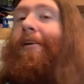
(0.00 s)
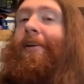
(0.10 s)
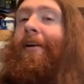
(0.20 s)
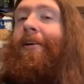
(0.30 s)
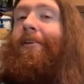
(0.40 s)

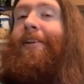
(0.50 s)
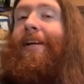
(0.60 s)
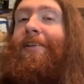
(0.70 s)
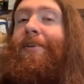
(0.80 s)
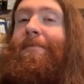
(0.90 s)
You know, like
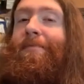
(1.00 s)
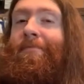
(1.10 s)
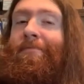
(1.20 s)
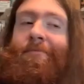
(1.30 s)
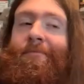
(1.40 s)
you can
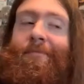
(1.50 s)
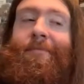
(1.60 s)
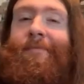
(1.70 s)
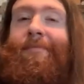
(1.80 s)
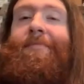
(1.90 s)

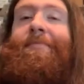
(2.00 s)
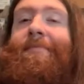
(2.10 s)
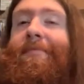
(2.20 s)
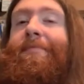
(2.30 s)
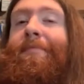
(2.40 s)

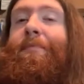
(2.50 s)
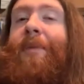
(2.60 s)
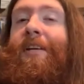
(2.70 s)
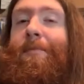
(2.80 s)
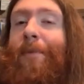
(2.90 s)

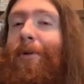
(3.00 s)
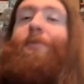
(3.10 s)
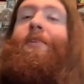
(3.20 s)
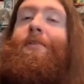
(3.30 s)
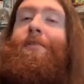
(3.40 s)
be a
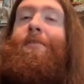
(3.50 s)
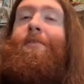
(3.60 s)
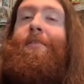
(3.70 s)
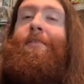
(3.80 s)
Buddhist